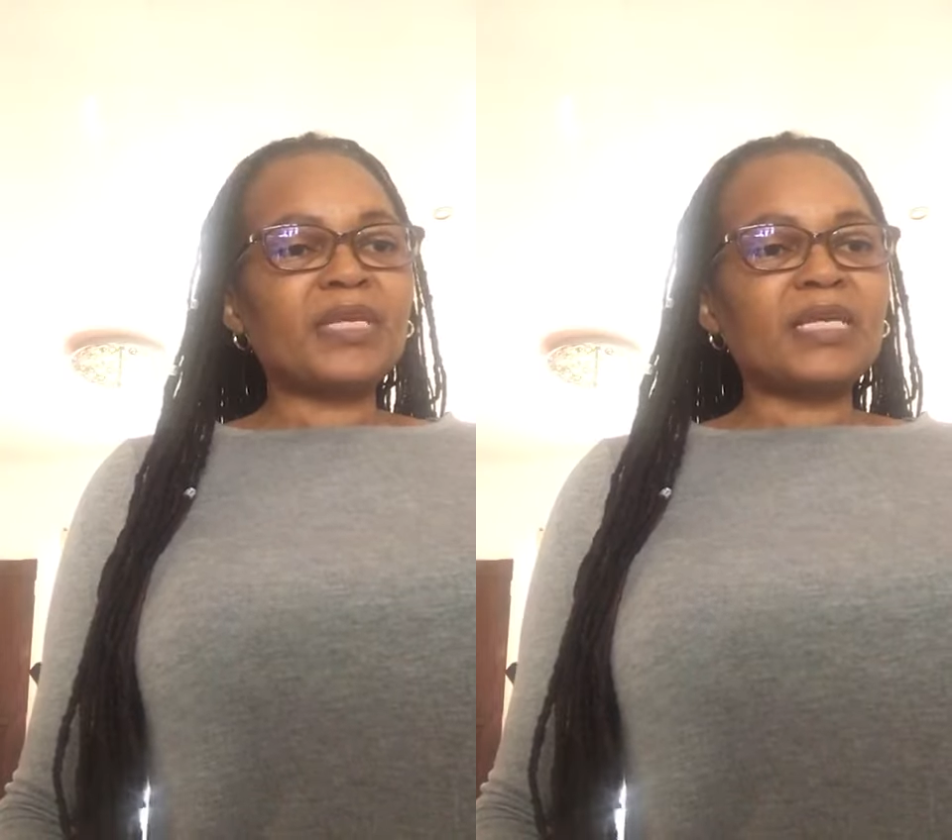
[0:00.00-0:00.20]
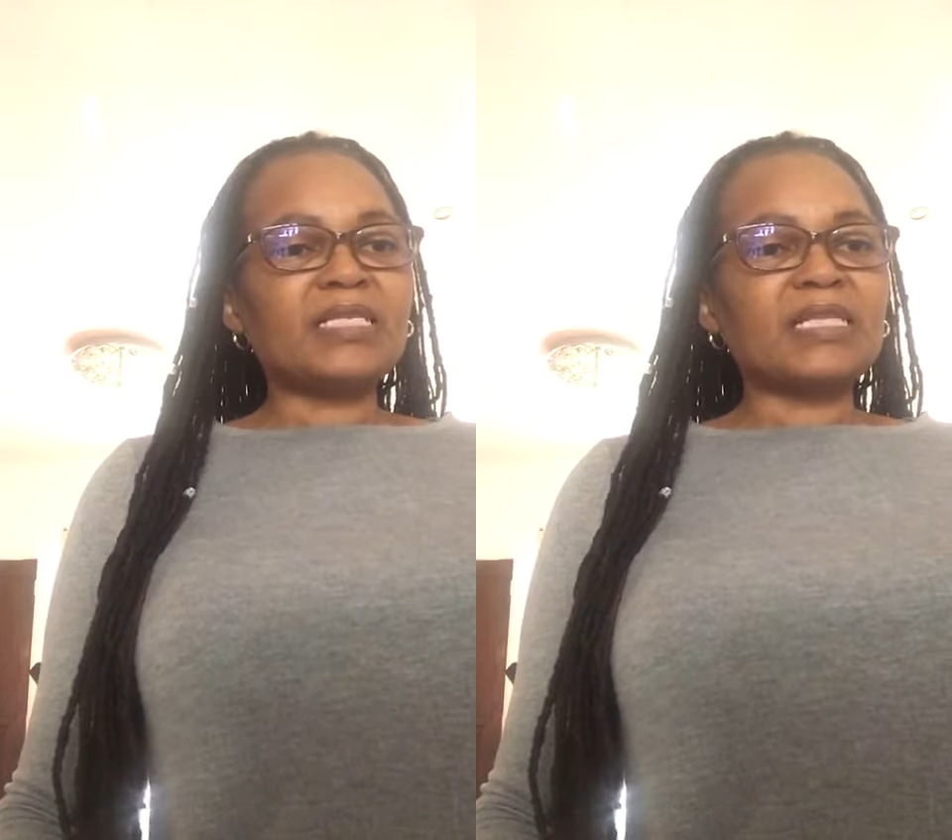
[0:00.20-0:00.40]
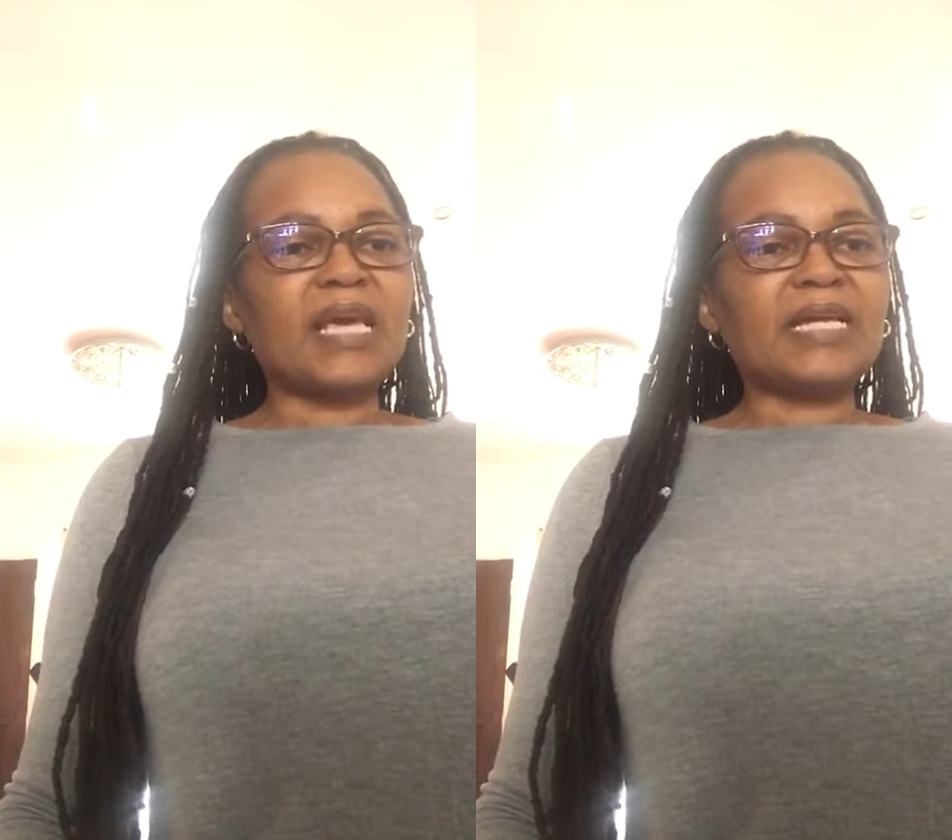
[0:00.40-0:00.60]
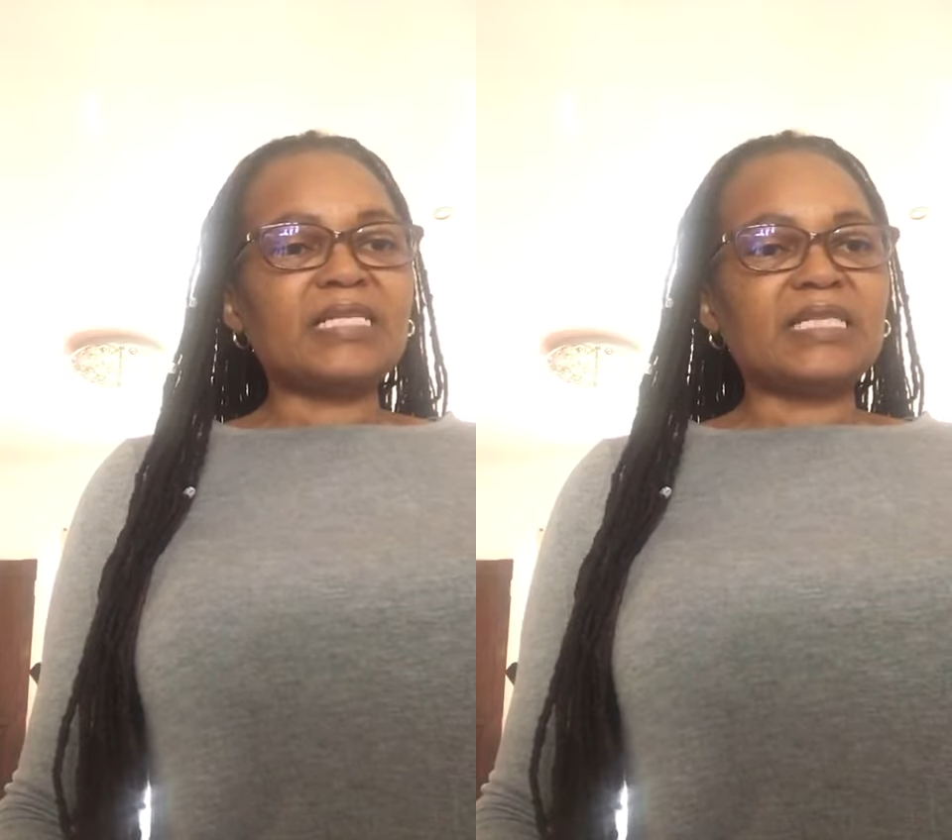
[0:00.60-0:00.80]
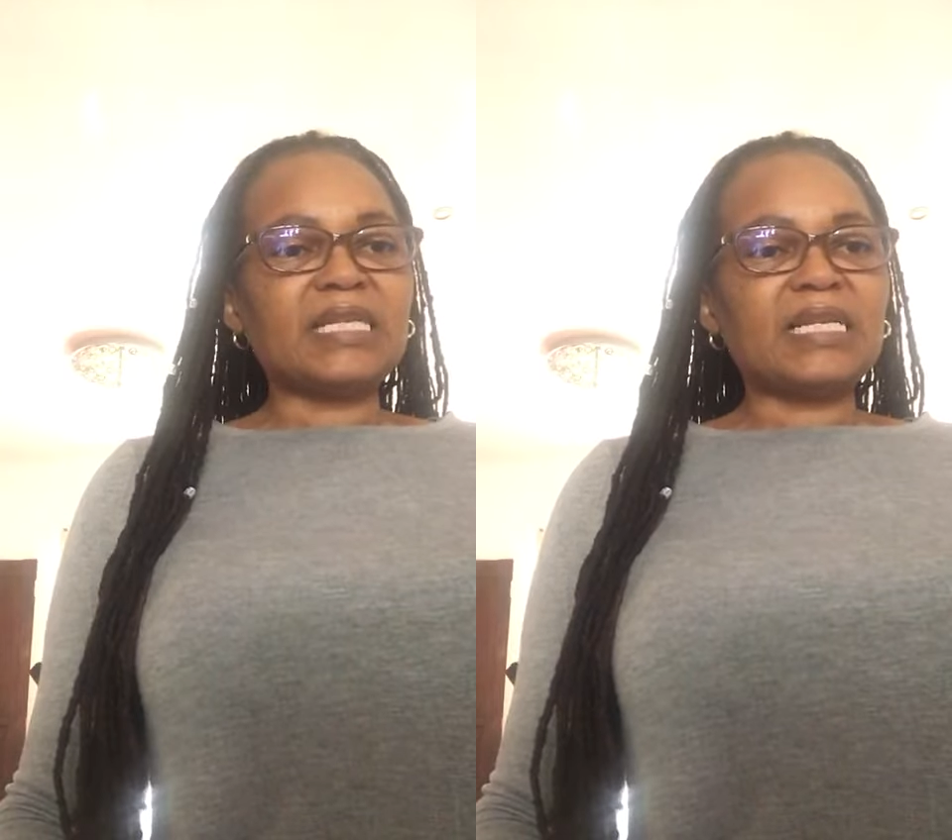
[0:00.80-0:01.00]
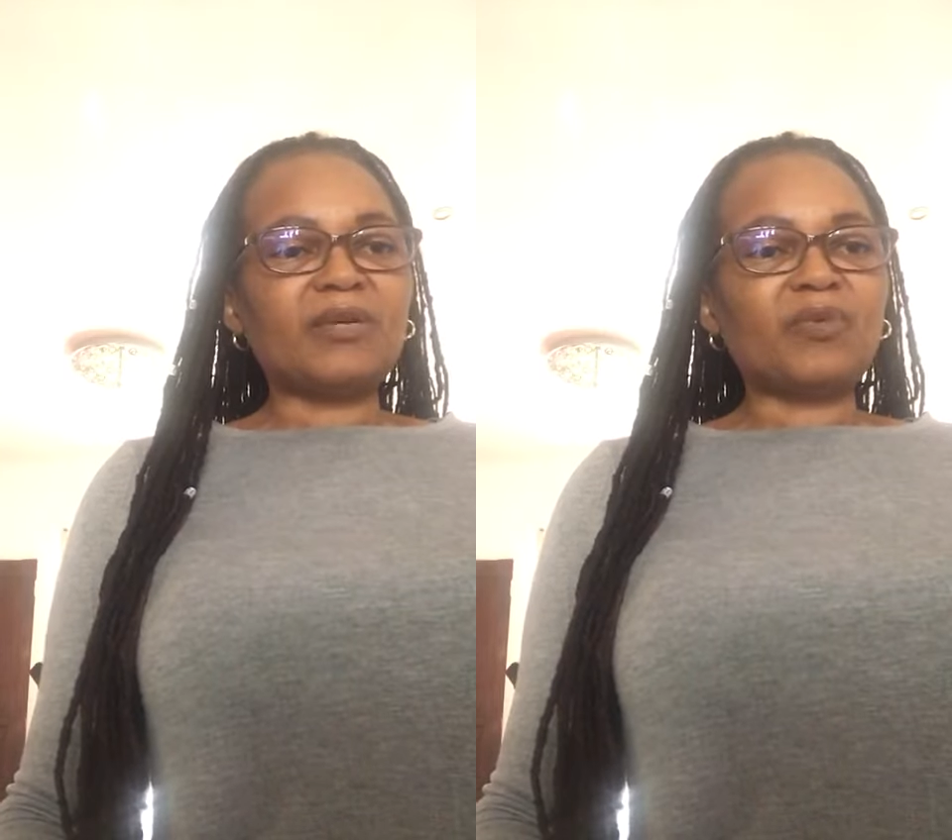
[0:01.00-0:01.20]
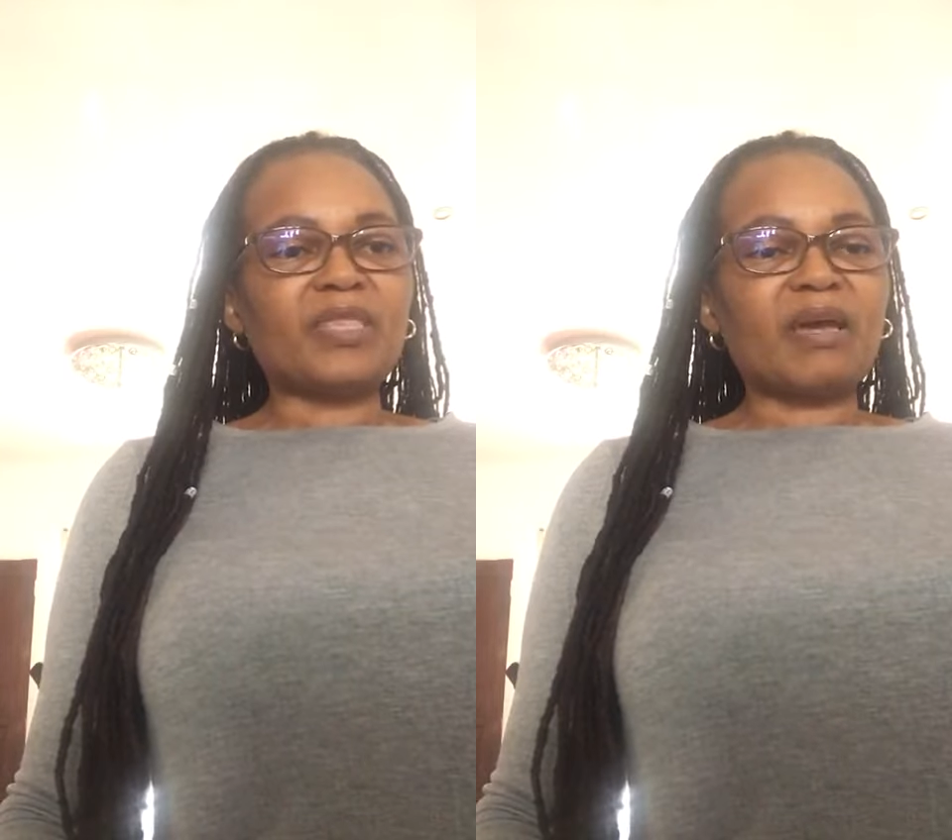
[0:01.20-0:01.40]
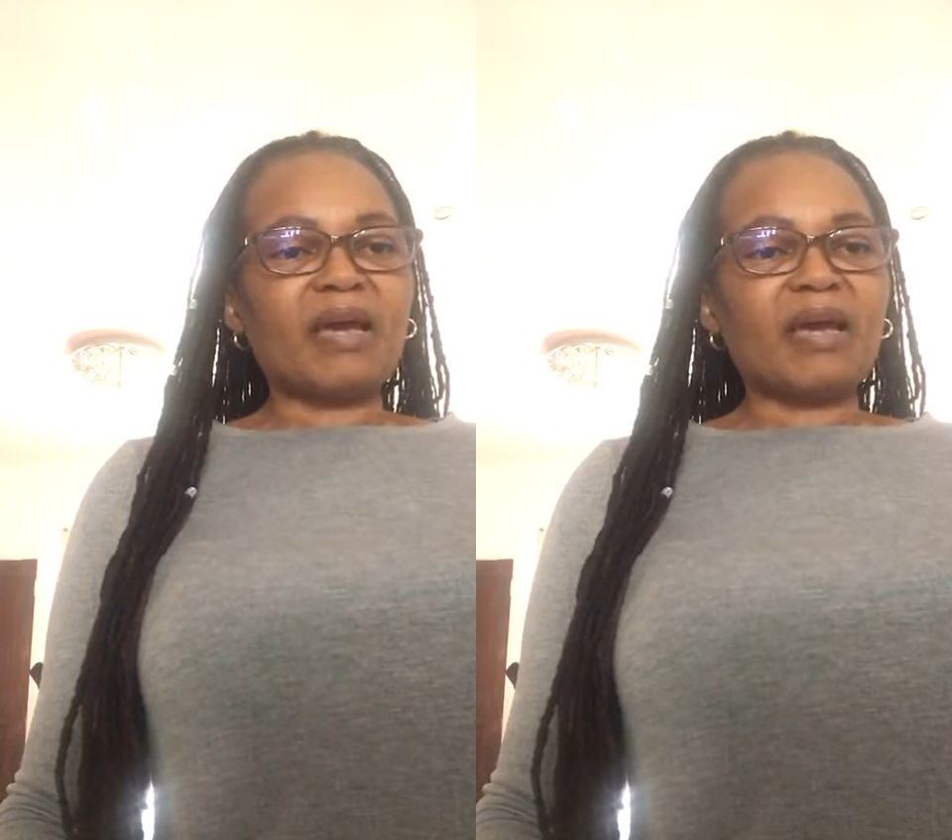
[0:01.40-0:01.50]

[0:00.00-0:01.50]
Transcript: as they are dealing with